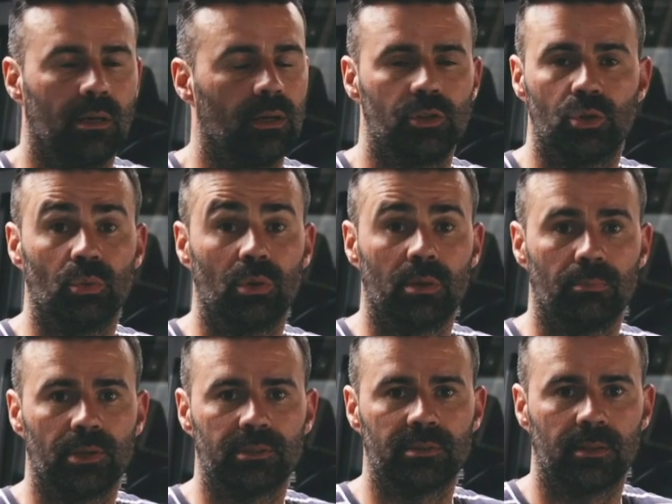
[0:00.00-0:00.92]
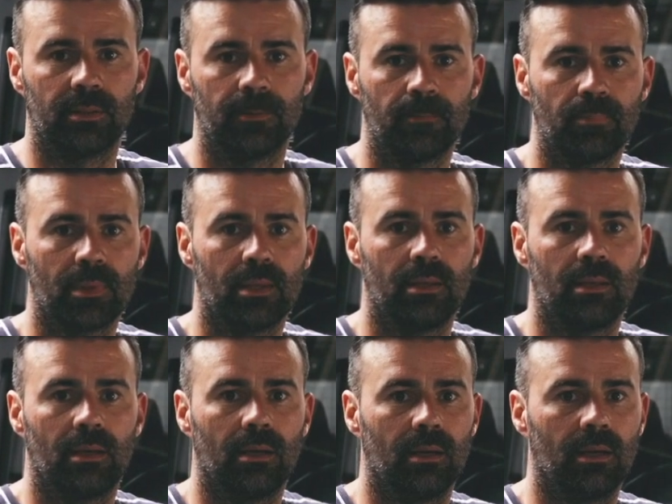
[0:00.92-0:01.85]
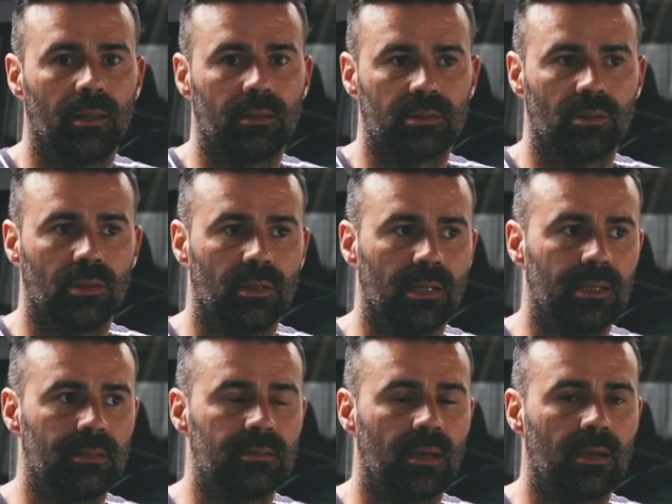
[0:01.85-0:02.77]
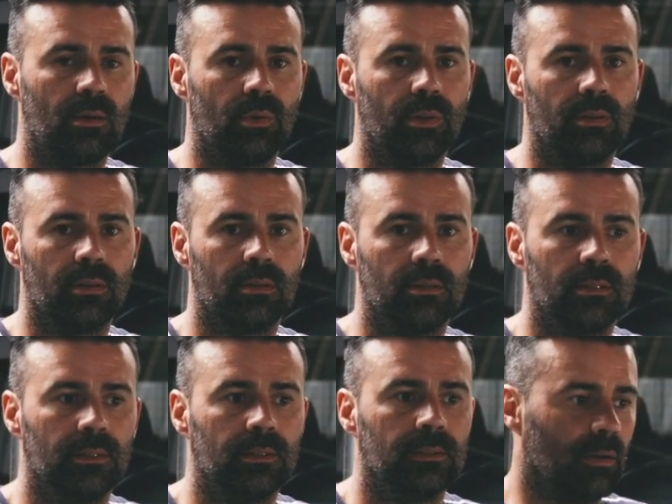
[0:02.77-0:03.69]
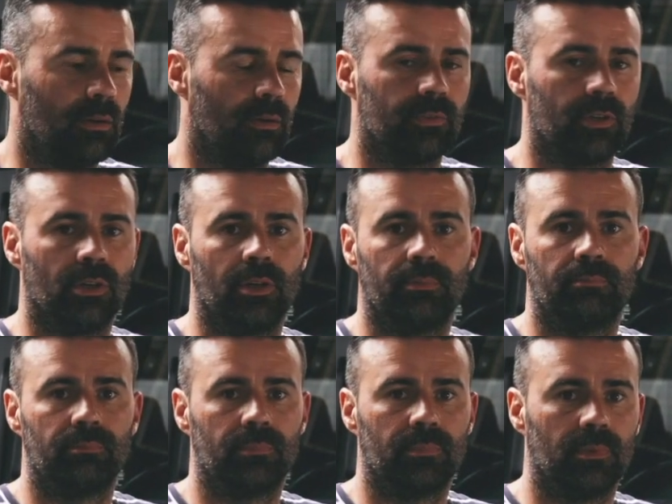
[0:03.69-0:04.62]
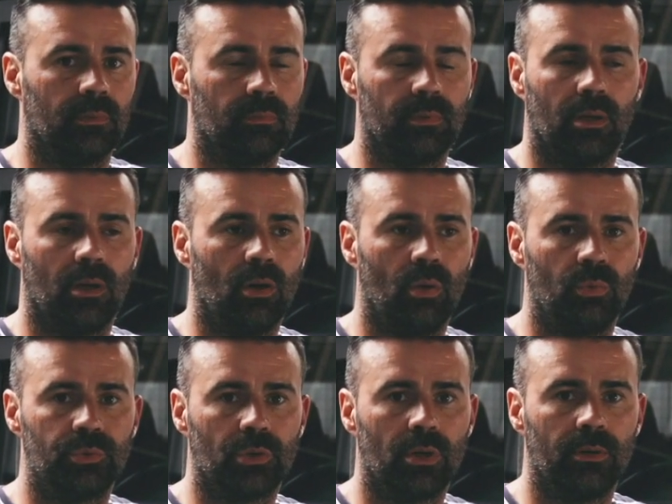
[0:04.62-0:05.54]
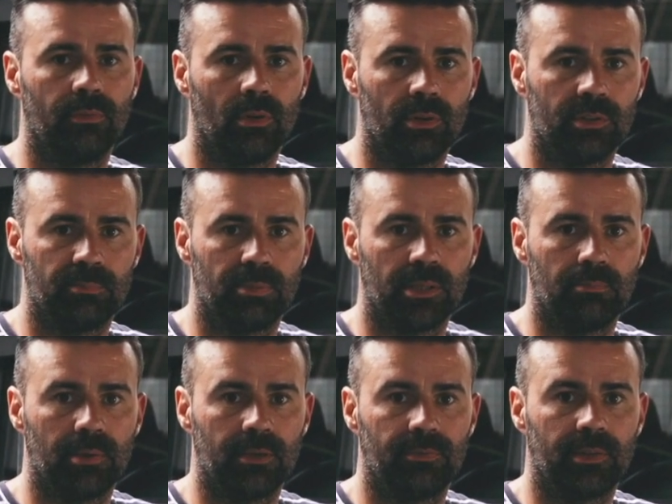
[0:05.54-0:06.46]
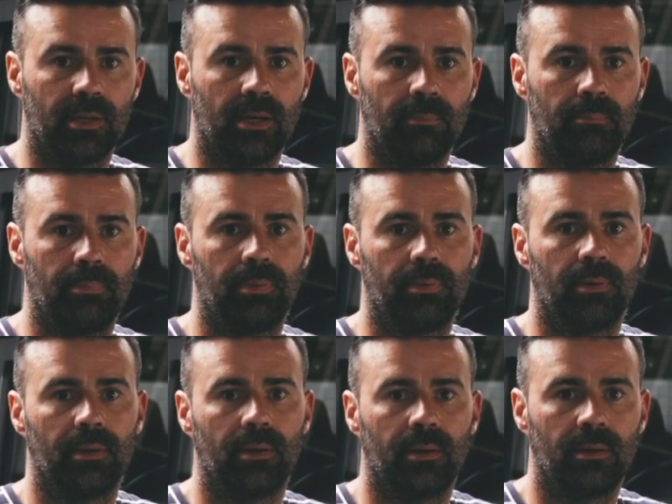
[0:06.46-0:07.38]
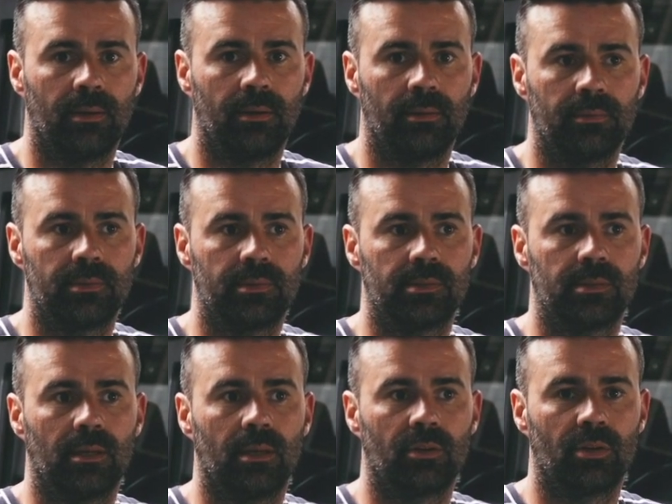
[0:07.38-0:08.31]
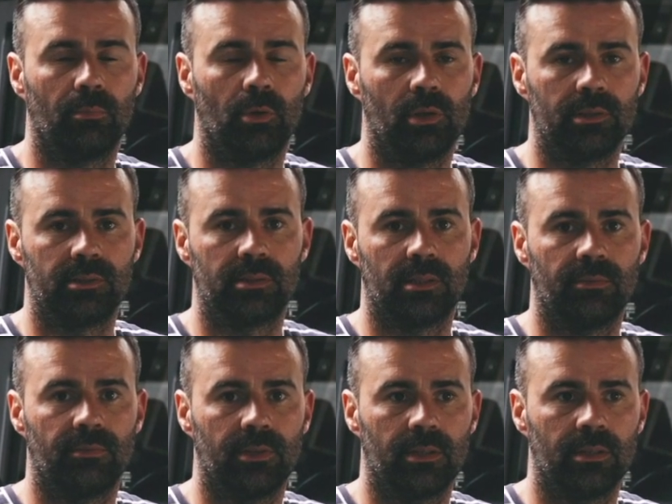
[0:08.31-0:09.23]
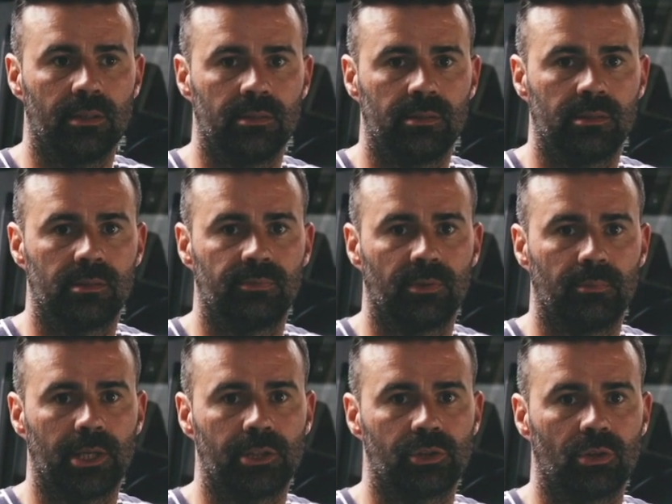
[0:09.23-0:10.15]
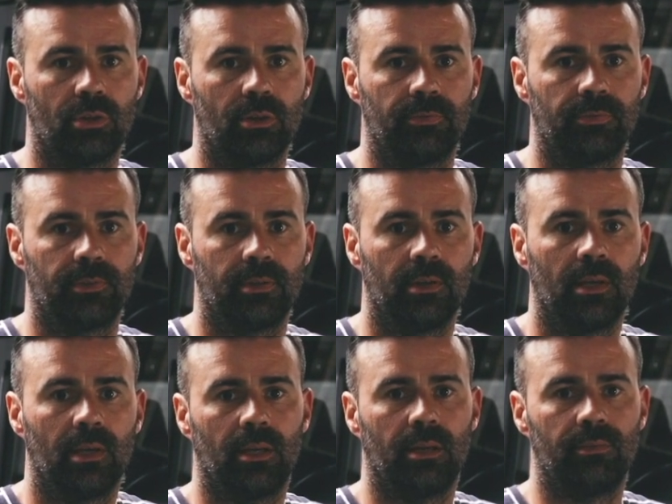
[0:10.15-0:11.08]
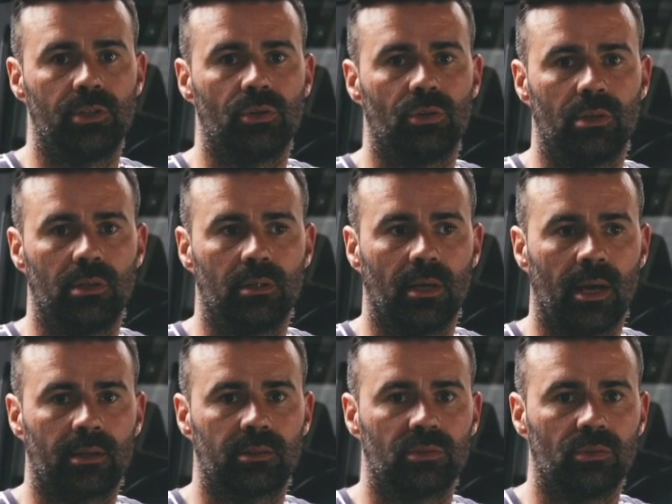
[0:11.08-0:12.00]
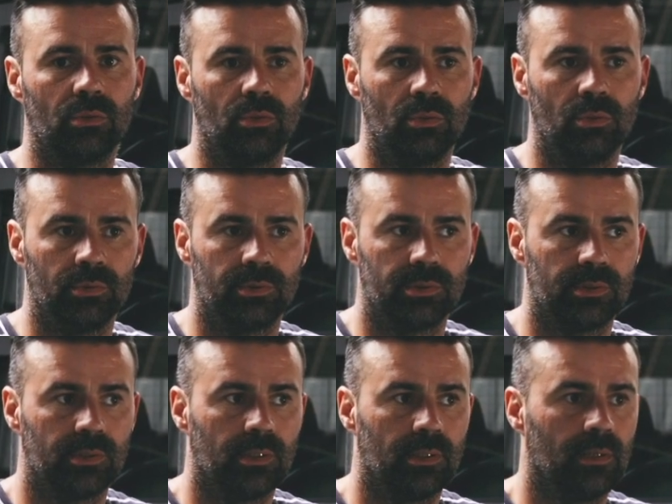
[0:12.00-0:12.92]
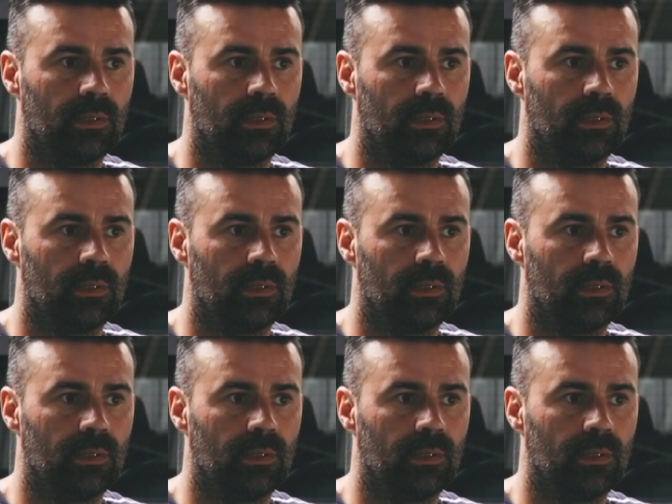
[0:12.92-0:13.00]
dual compressor that's got an air tank with it. I've got the whole drive line's been beefed up. It's chromoly CVs from Ashcroft, heavy duty axles,